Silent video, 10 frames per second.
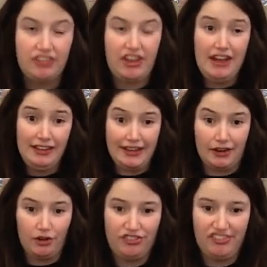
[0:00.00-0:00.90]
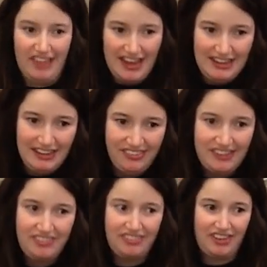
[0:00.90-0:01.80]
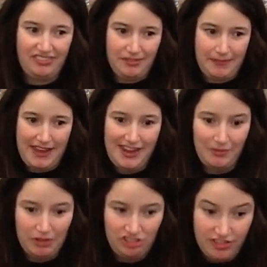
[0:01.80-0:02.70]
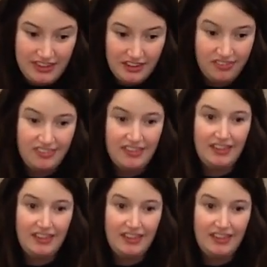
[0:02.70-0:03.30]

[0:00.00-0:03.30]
it's kind of like our whole society is like disgusted by it, which I think is